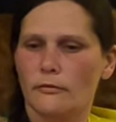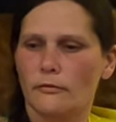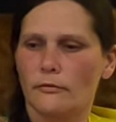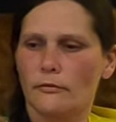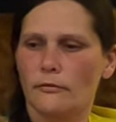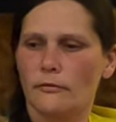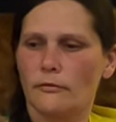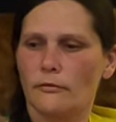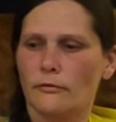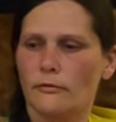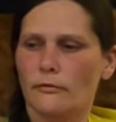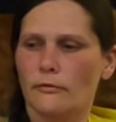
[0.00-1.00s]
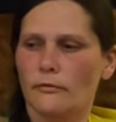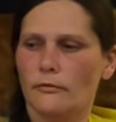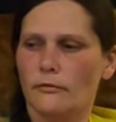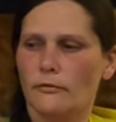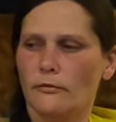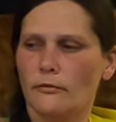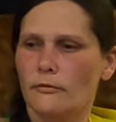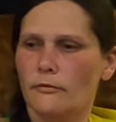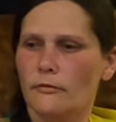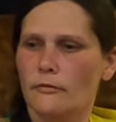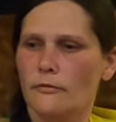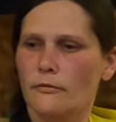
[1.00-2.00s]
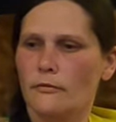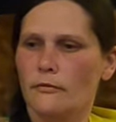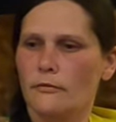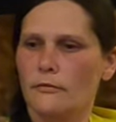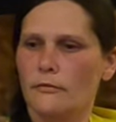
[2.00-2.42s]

[no speech]